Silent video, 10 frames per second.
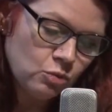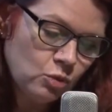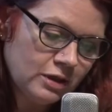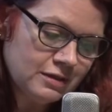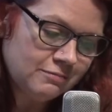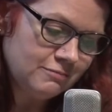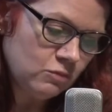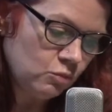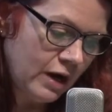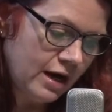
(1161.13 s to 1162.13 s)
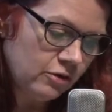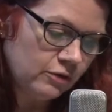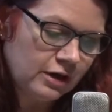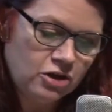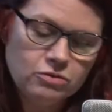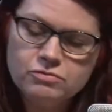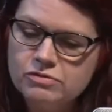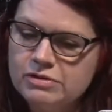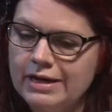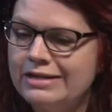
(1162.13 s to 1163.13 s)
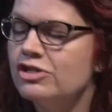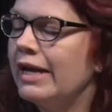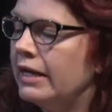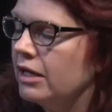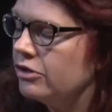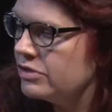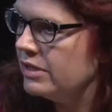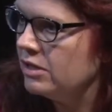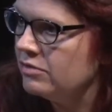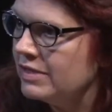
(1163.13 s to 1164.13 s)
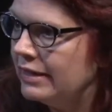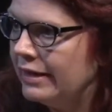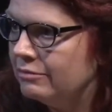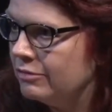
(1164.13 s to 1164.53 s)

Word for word: what, how are you educating yourselves and, and